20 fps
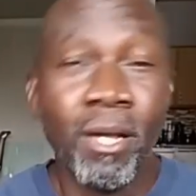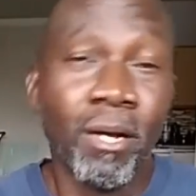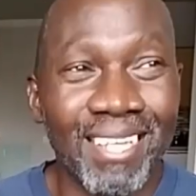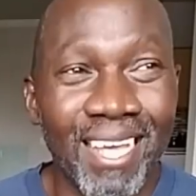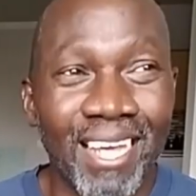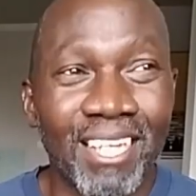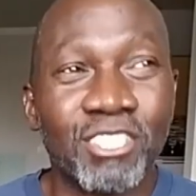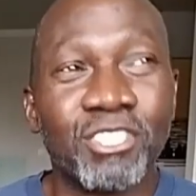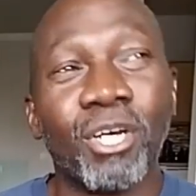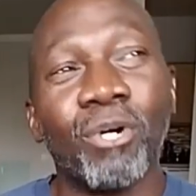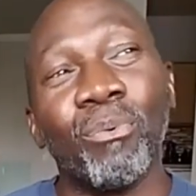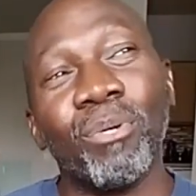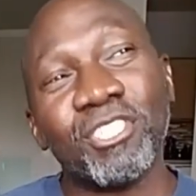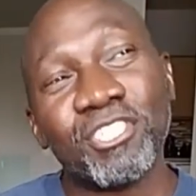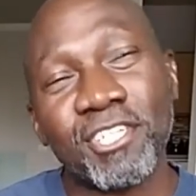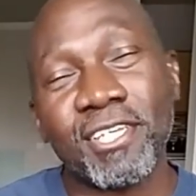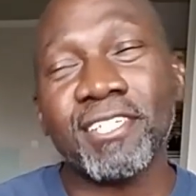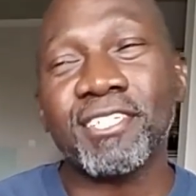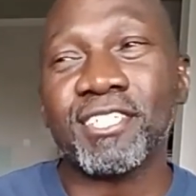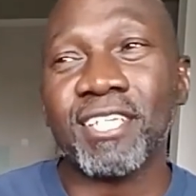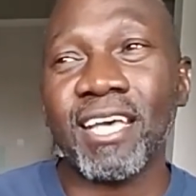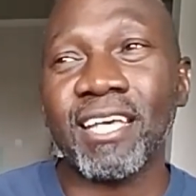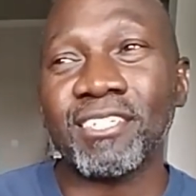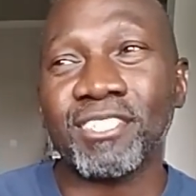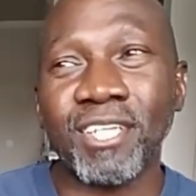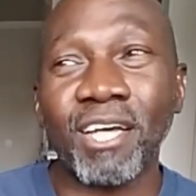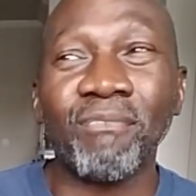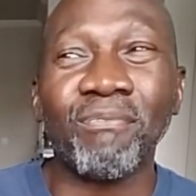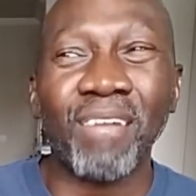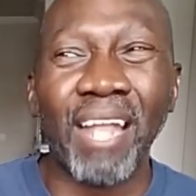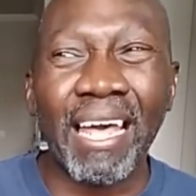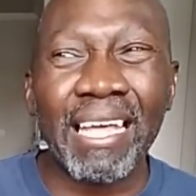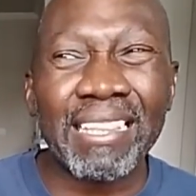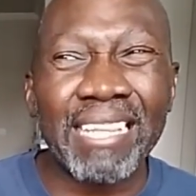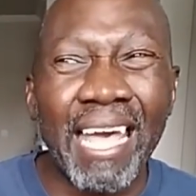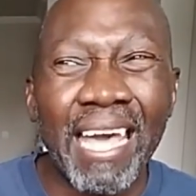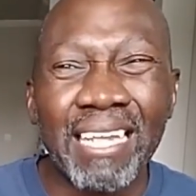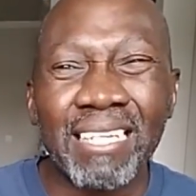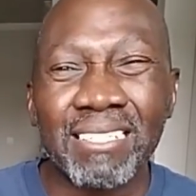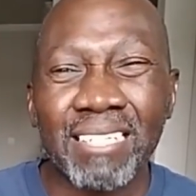Yeah. So when she says stuff
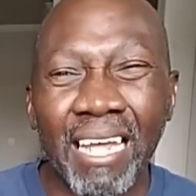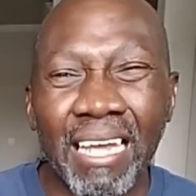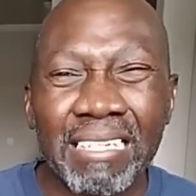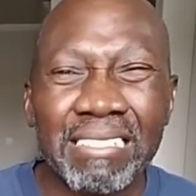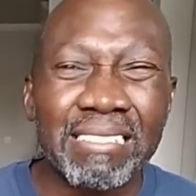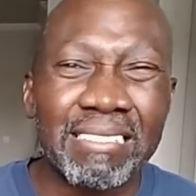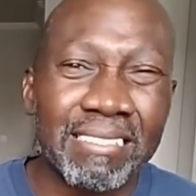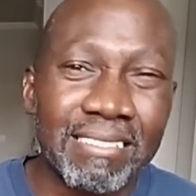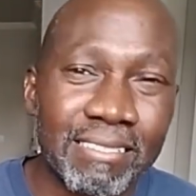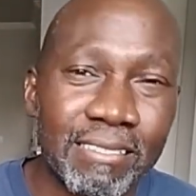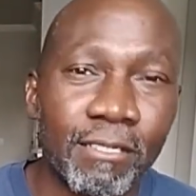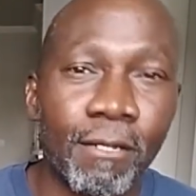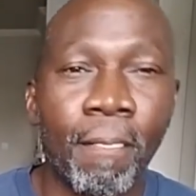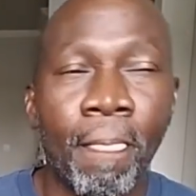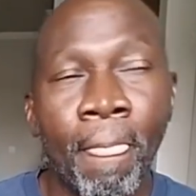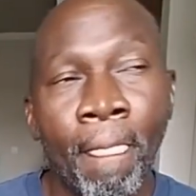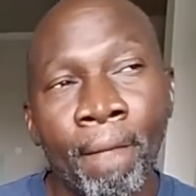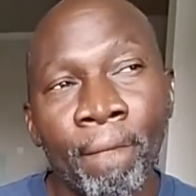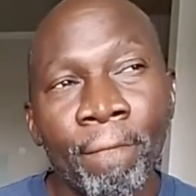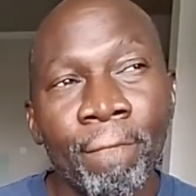like that, it's like, mm,